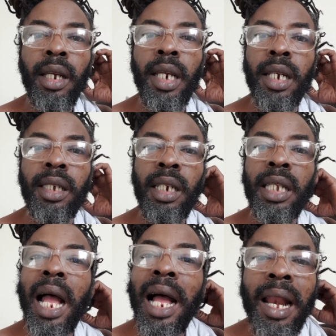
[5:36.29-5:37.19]
You know, see,
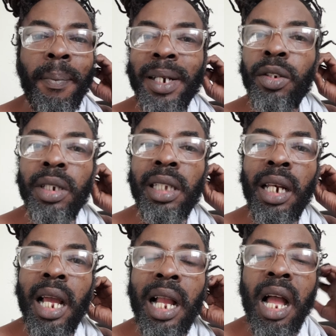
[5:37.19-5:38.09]
all opportunity
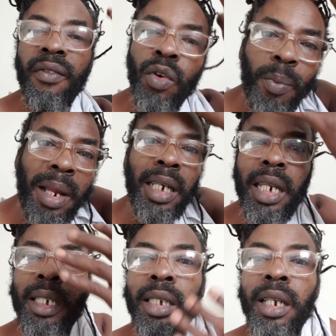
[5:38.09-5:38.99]
lack off. Look upon
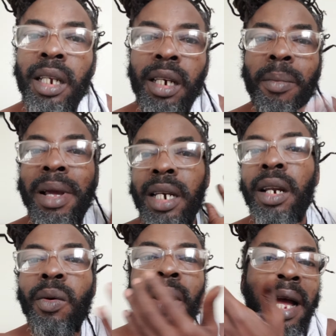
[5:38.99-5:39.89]
this. Nobody
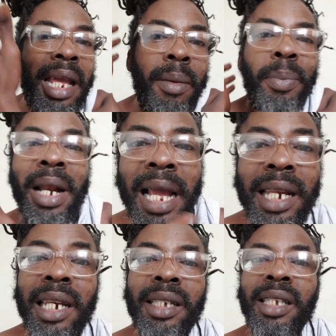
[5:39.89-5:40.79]
now want to employ
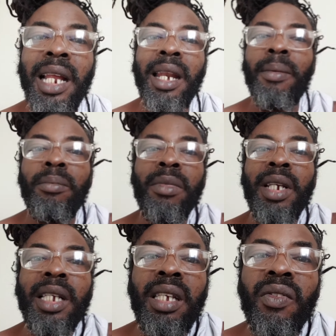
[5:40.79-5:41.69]
this in them
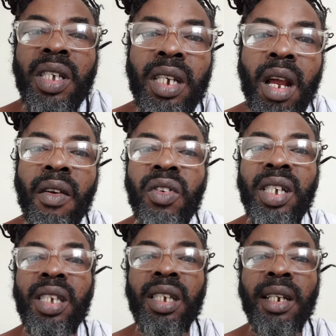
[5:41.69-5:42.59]
civil
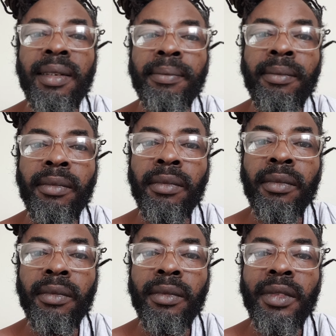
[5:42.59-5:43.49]
service.
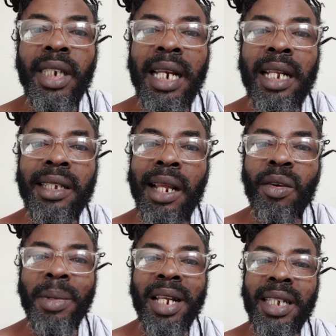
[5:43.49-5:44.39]
You
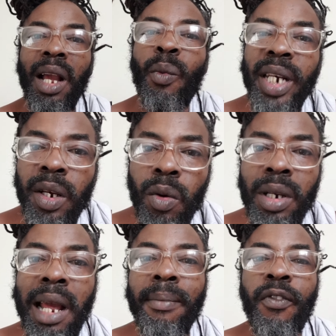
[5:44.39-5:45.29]
understand what I say? And we know
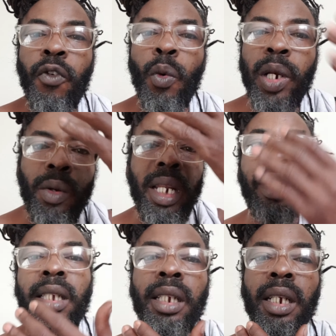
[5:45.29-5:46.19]
that before we do
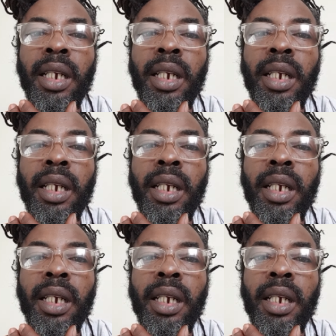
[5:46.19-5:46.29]
this.